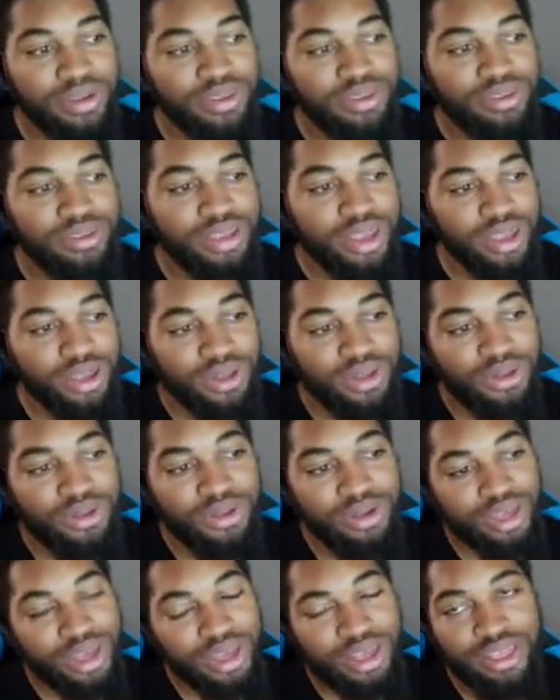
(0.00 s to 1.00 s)
It's like oh,
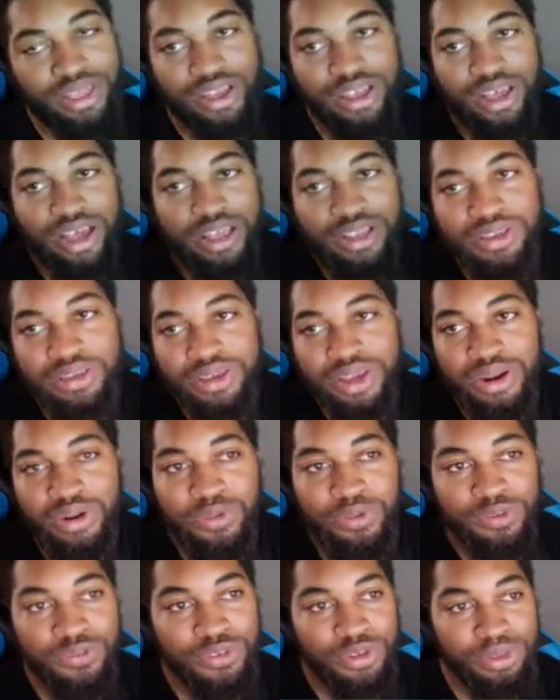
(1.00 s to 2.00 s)
okay, I just gotta
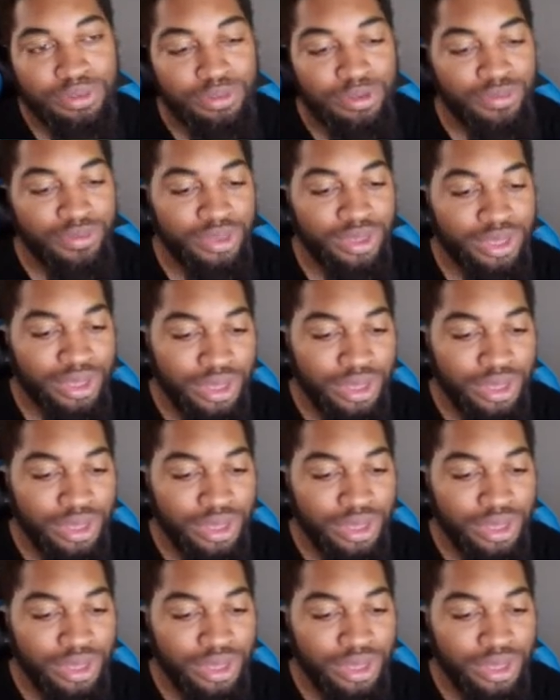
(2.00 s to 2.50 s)
wait for the movie